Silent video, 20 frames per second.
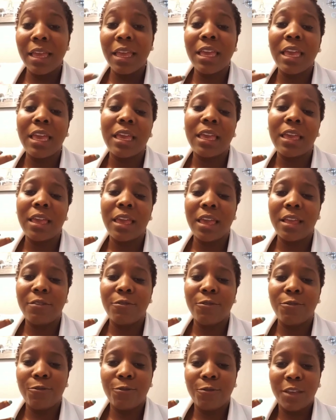
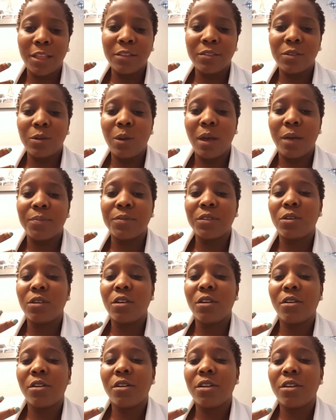it fills you up. So
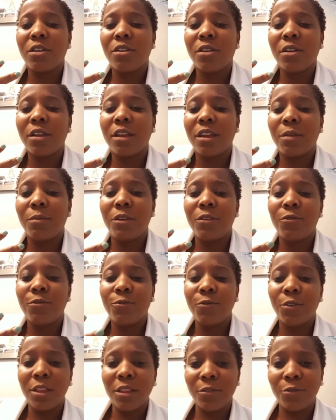you're going to be
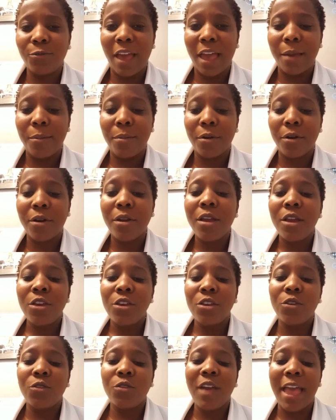full of fiber.
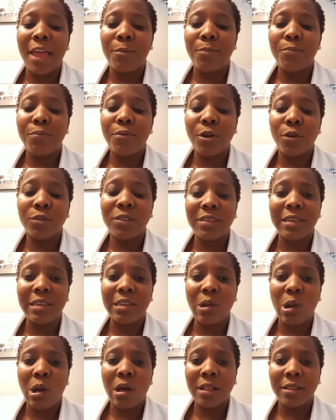You've had
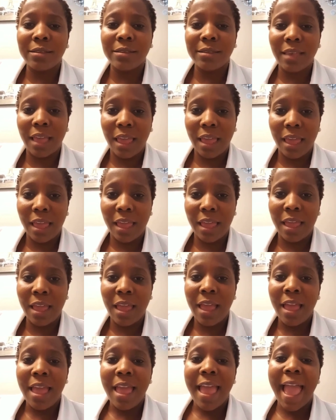protein all
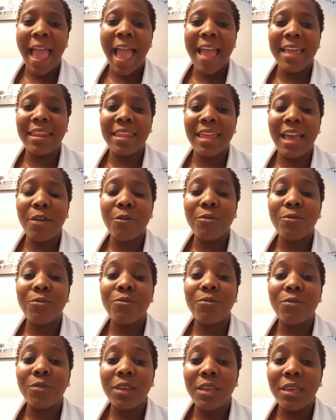day, and that
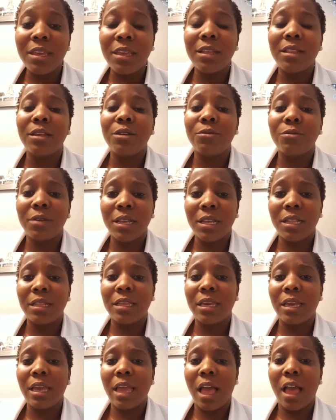really,
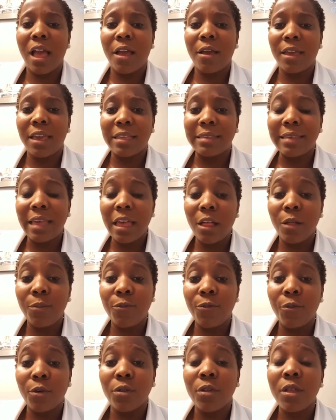really is
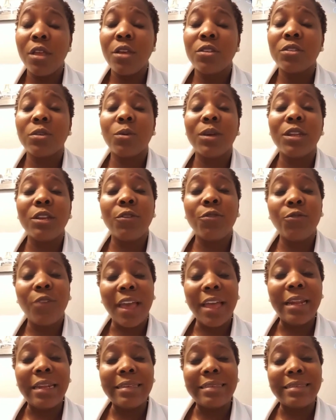helpful. So when you
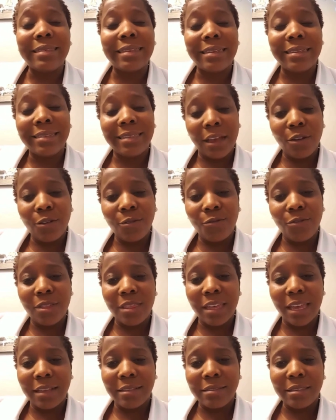finally sit down
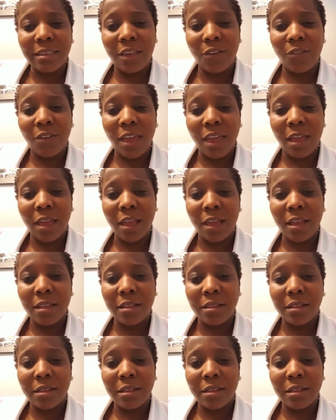for Thanksgiving